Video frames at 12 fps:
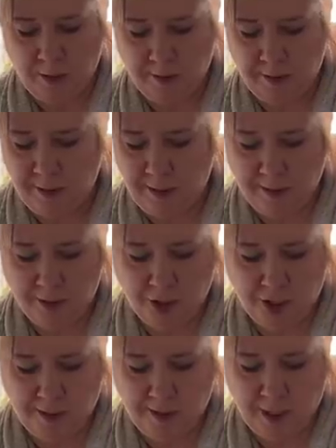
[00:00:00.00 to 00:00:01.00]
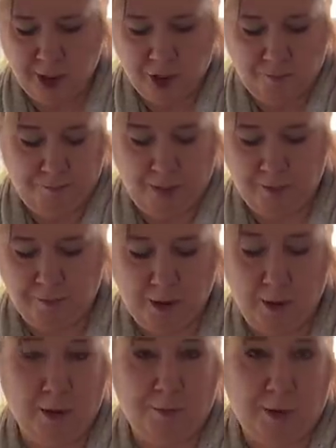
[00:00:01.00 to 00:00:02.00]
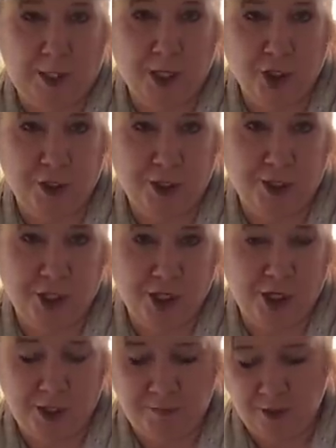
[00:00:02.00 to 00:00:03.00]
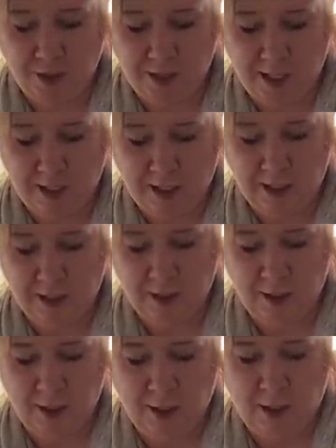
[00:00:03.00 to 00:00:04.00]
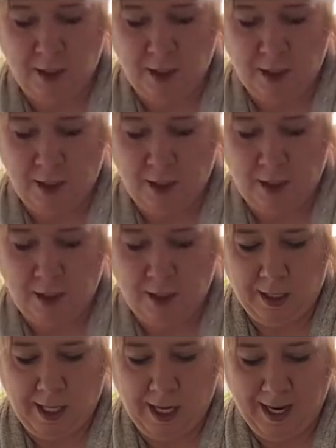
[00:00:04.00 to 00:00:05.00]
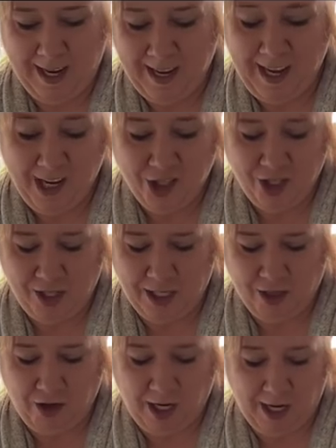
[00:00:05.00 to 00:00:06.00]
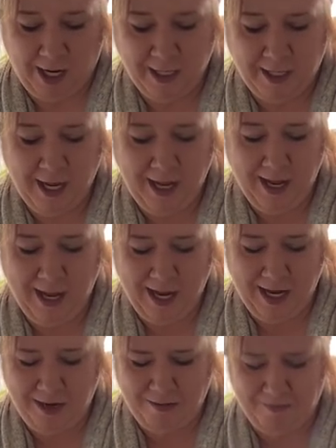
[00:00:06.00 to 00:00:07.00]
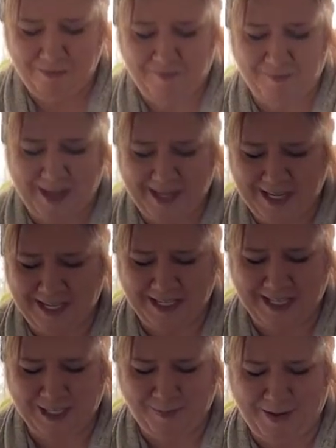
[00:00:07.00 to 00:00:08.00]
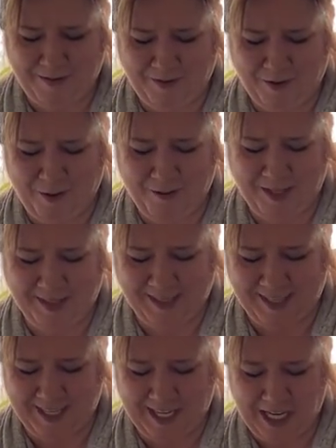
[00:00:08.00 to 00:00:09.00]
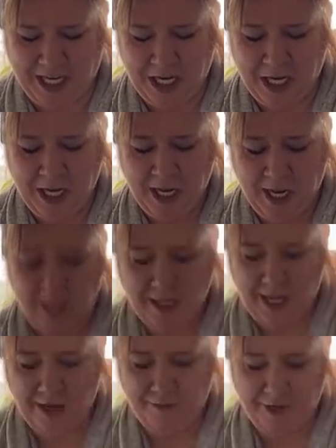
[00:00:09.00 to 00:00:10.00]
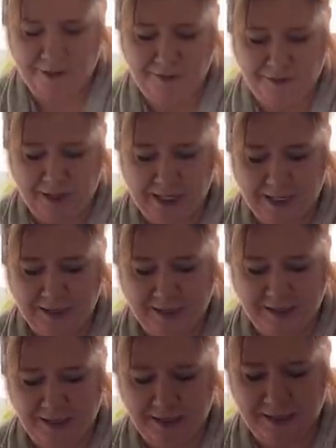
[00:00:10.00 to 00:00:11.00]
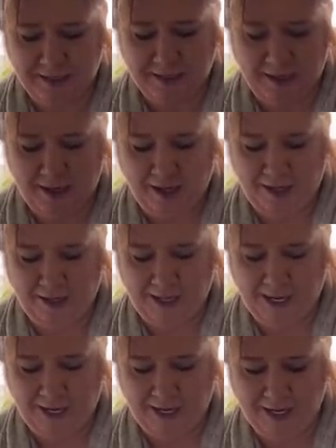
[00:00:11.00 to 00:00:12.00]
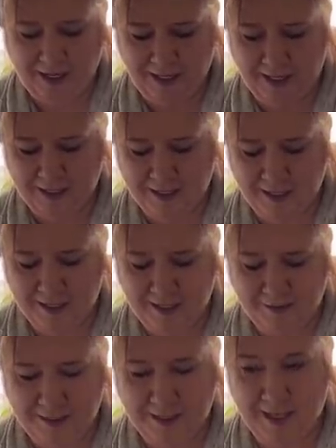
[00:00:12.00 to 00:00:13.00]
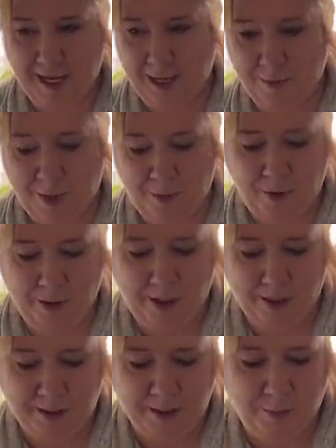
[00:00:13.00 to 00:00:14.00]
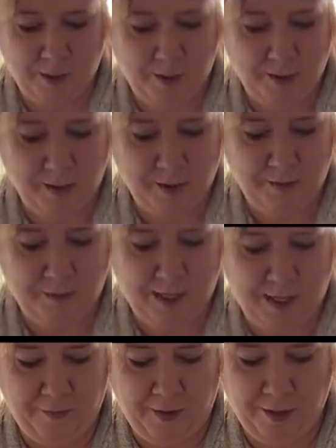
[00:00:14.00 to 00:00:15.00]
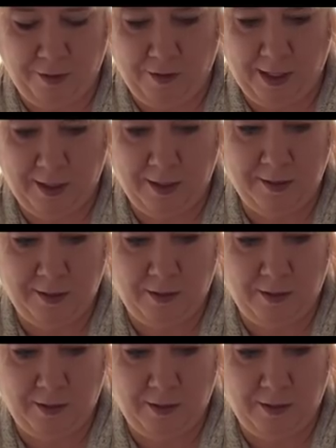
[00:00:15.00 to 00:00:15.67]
So these are just a pleasure to turn, okay? Like I actually cried making these before with the skinny and the heavier fleece and all that, and I just was like, my poor customers, if they have arthritis